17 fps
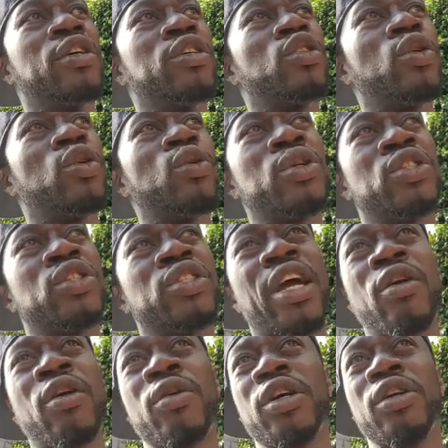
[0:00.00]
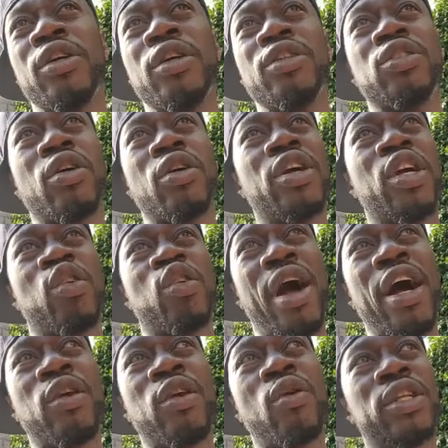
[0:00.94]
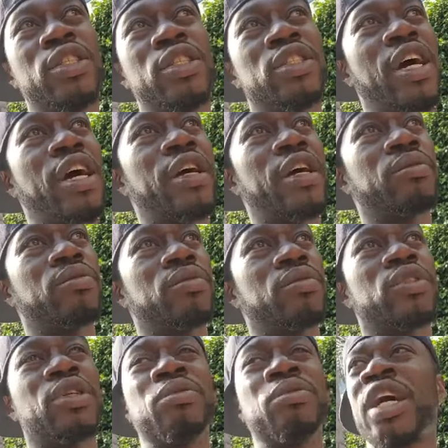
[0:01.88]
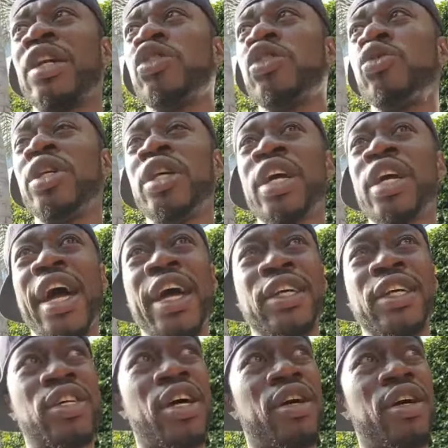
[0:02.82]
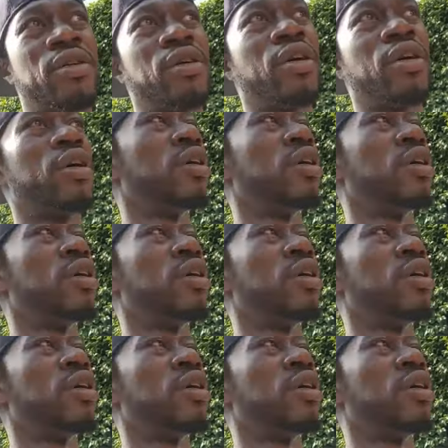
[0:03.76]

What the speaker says: so you can stay on a certain grind all the time. Sometimes you need an exhale.